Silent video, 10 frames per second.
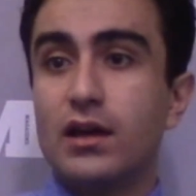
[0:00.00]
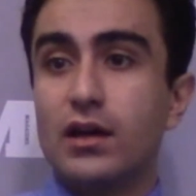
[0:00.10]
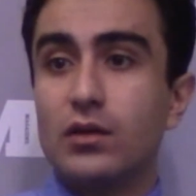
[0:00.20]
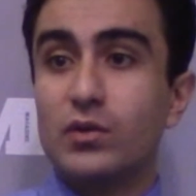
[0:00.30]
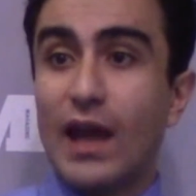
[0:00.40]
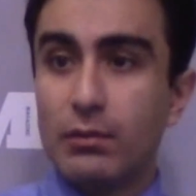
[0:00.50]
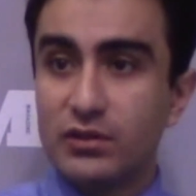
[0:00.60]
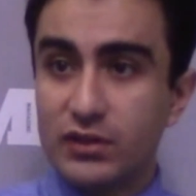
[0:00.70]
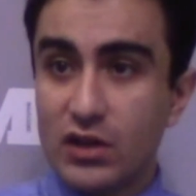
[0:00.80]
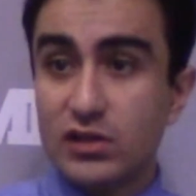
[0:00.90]
uh,
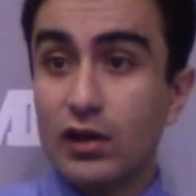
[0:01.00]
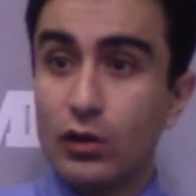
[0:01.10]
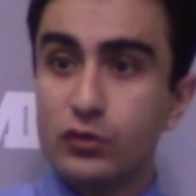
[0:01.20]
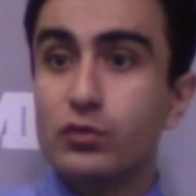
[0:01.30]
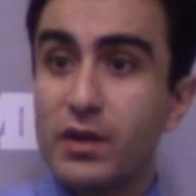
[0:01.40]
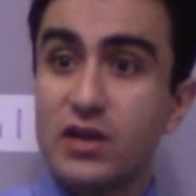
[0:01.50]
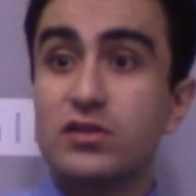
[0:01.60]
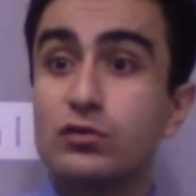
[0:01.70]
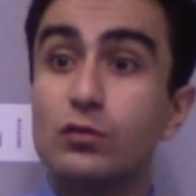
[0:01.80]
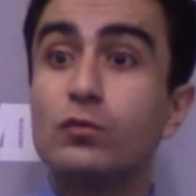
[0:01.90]
rehabilitation and also patients who